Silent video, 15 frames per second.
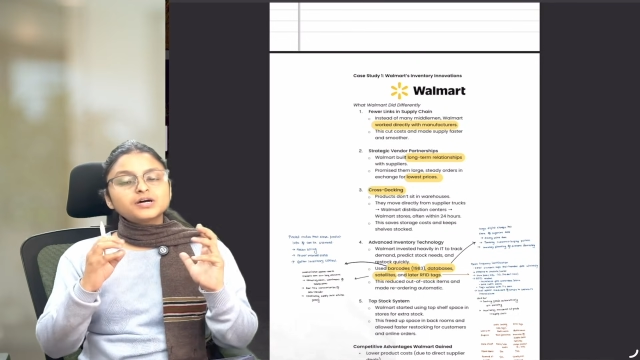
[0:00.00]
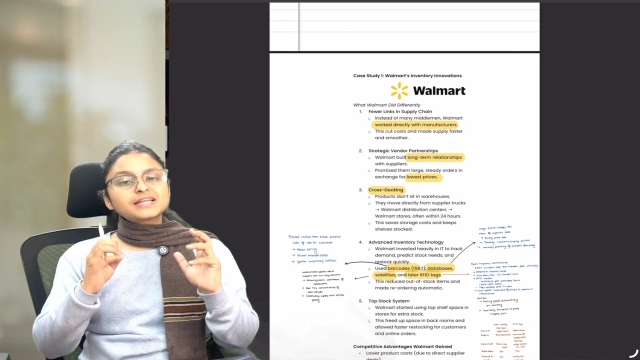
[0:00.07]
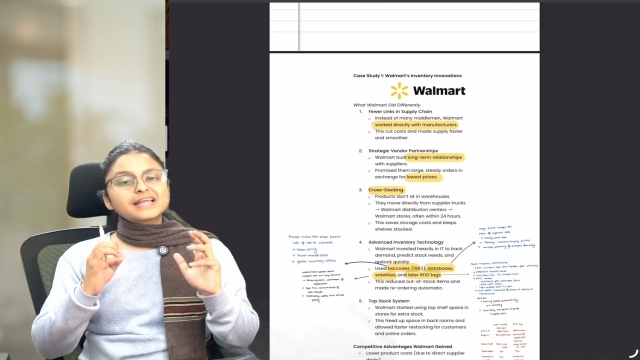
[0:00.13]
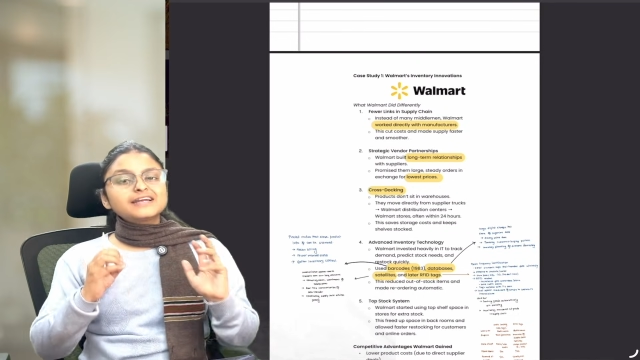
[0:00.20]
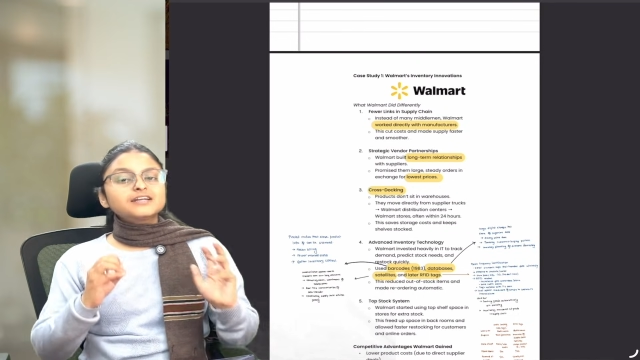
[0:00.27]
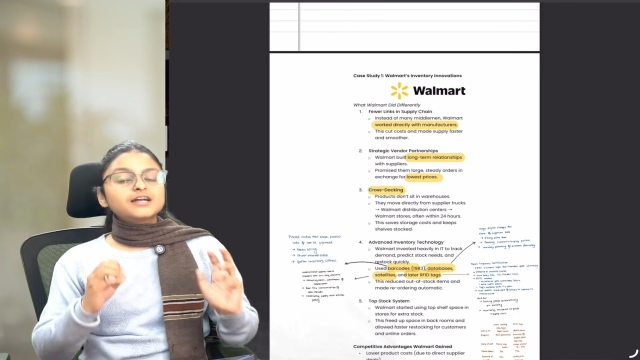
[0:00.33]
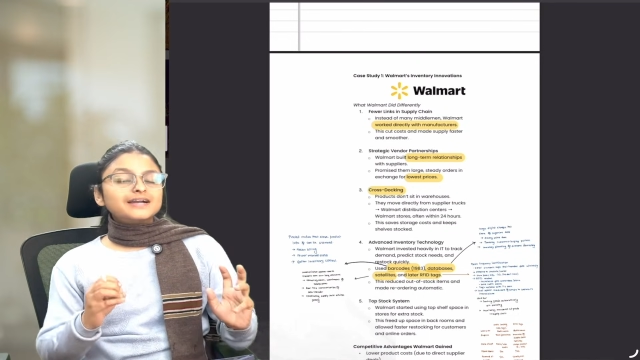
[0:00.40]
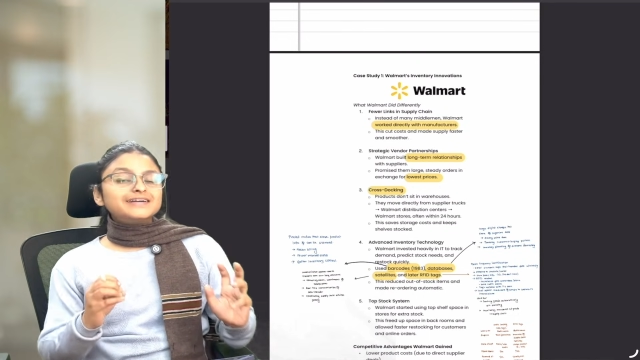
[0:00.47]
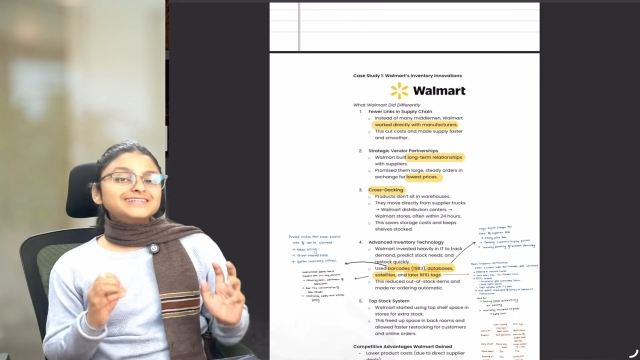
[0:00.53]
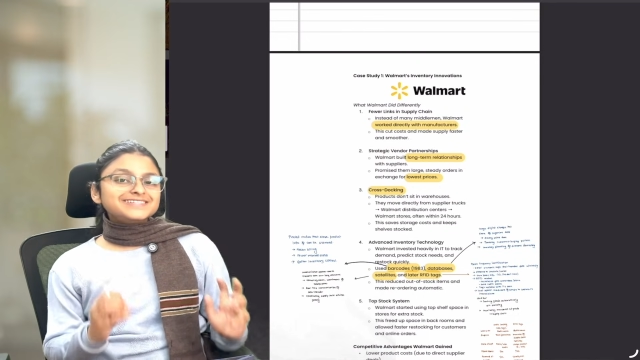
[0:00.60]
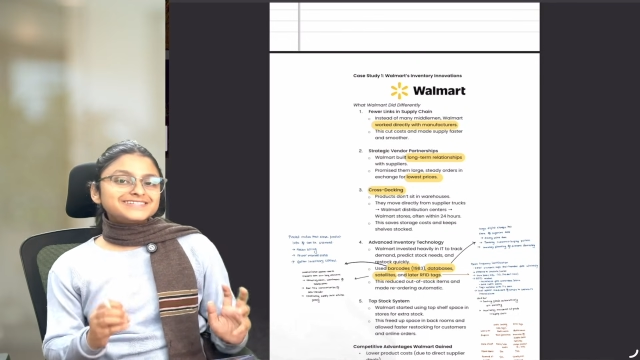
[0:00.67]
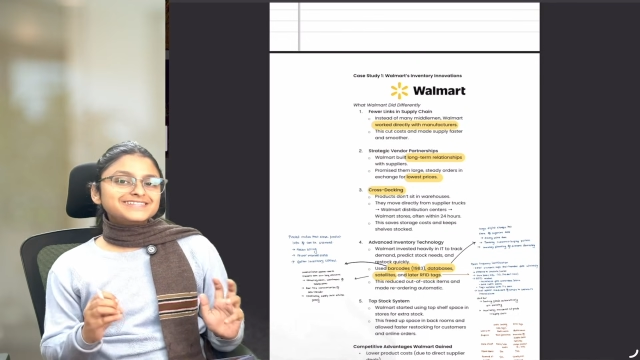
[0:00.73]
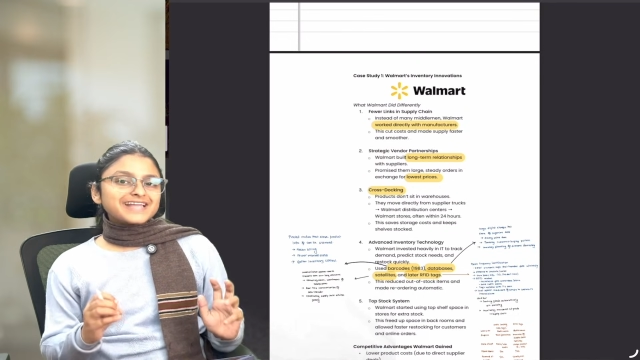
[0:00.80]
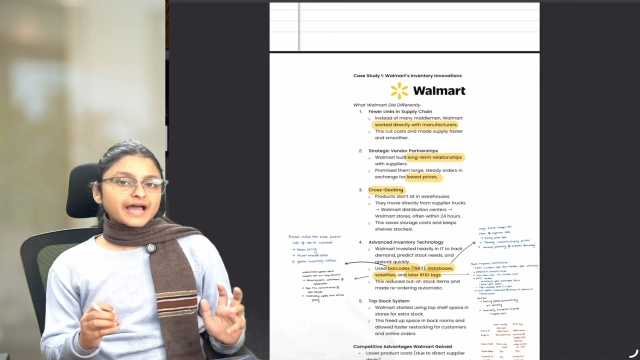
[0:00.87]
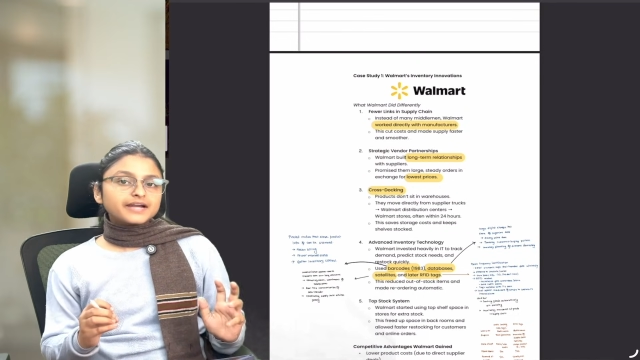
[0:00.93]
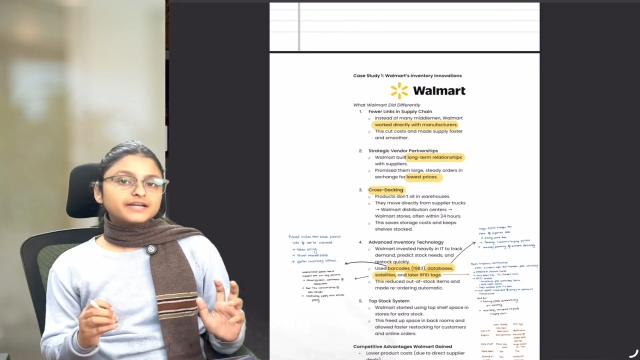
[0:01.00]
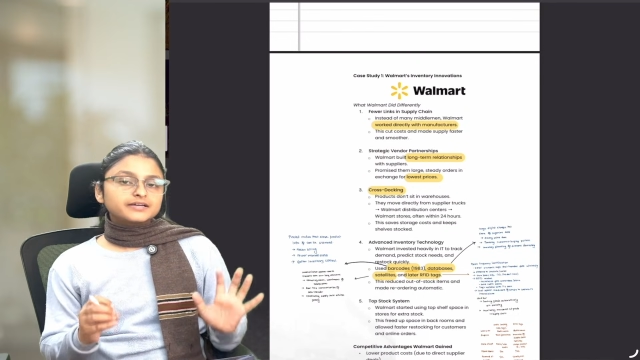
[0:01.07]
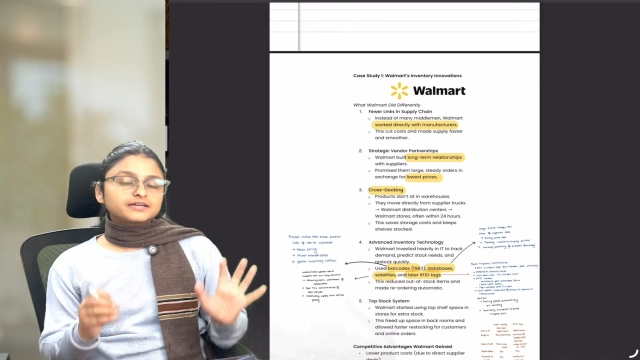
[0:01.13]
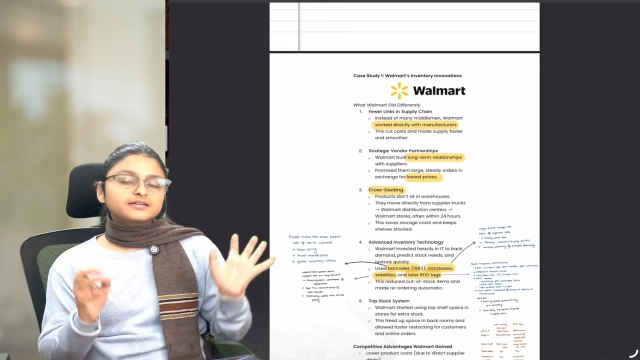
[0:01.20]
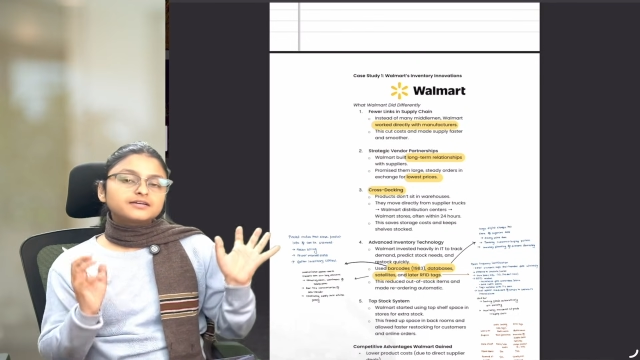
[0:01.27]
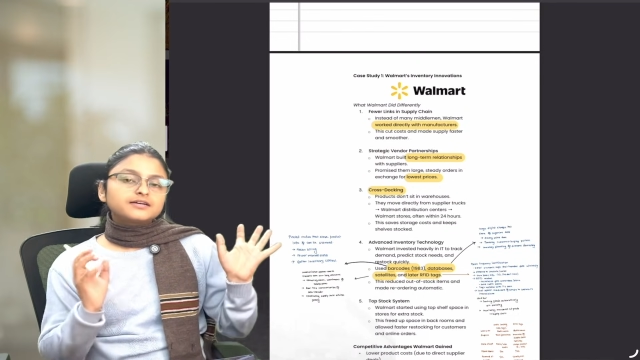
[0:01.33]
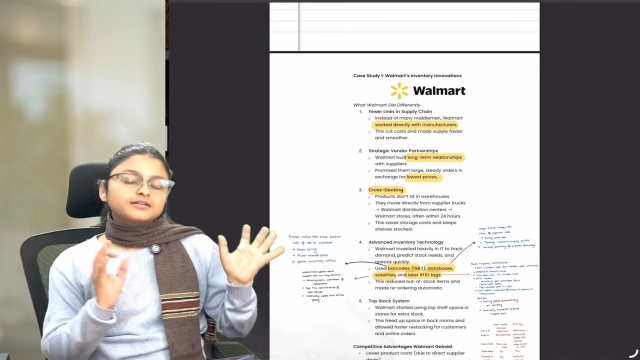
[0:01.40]
and
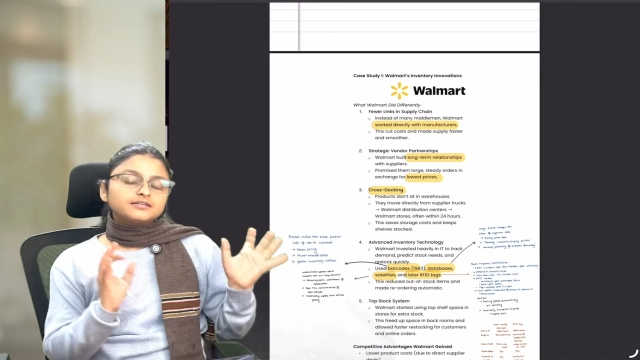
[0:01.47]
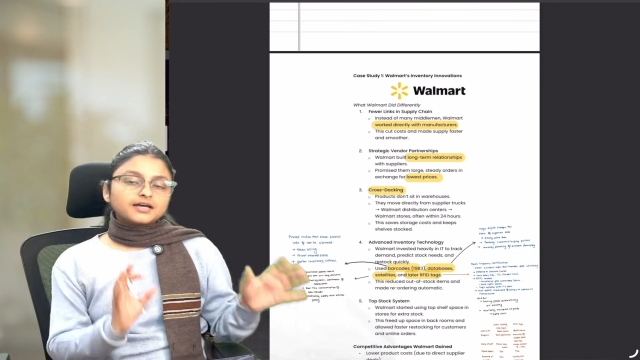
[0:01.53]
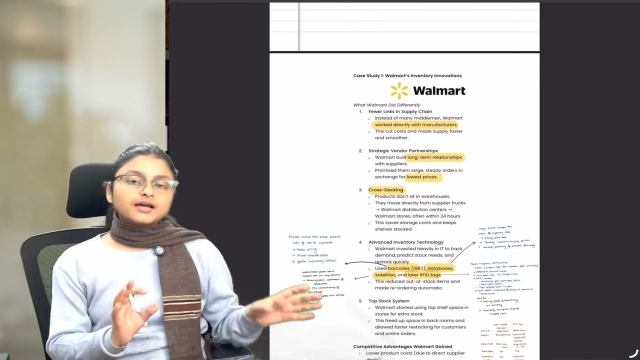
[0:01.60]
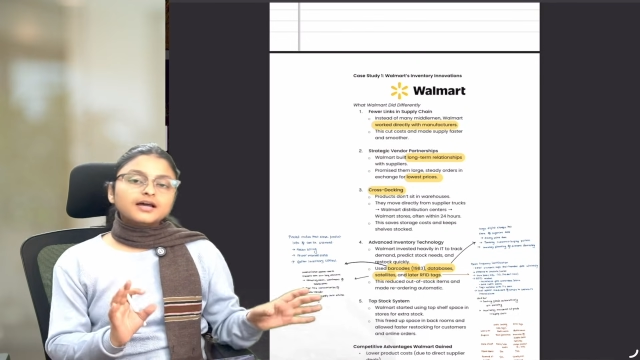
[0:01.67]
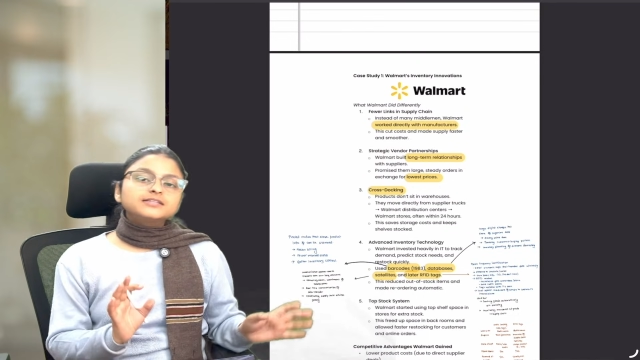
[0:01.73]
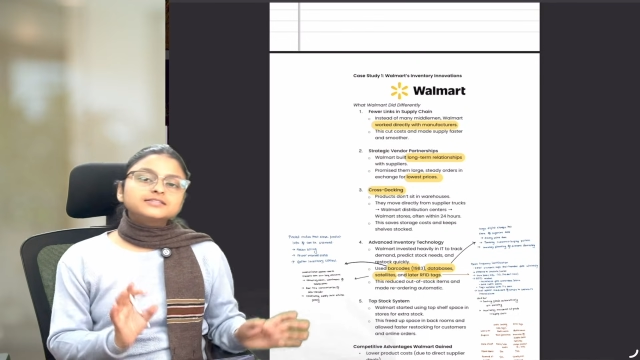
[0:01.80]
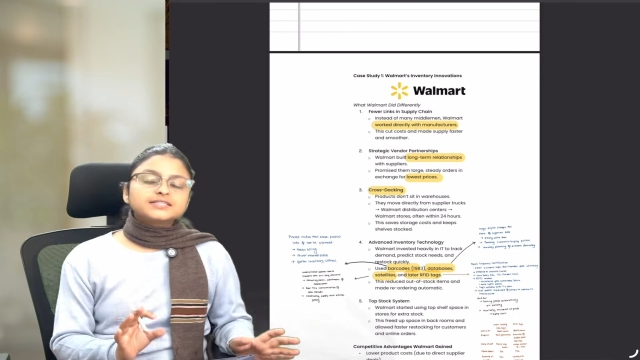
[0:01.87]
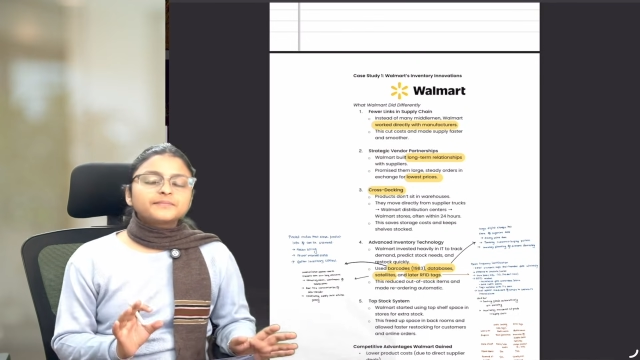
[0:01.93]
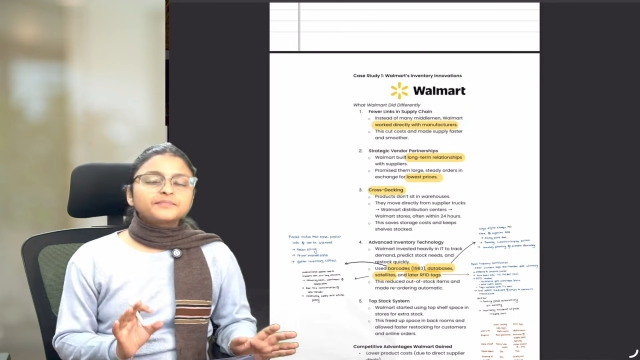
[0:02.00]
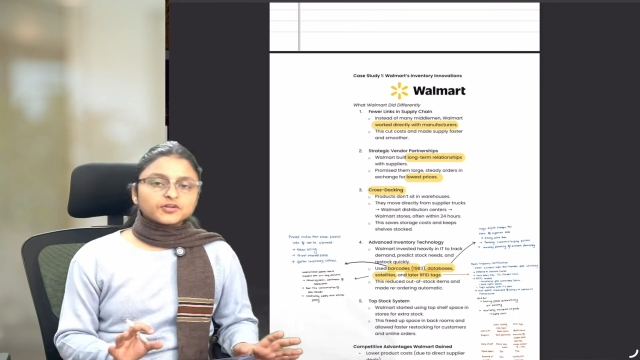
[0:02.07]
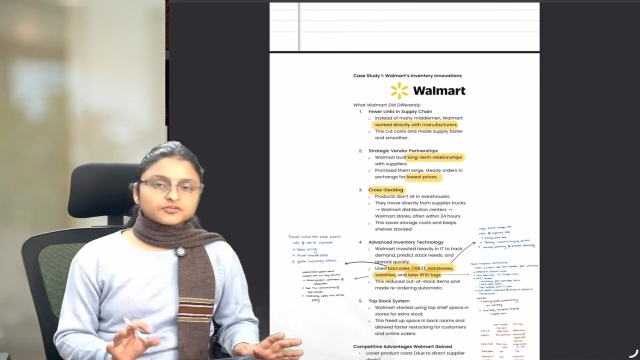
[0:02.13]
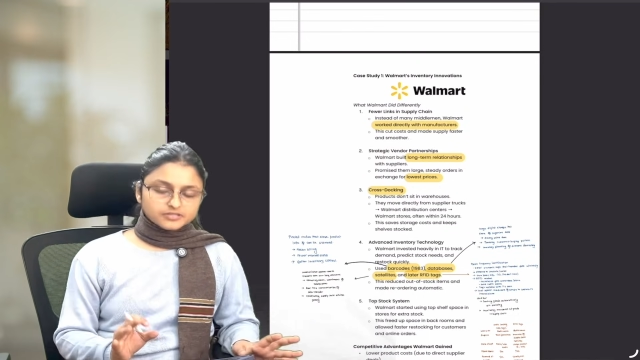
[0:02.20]
understand the concept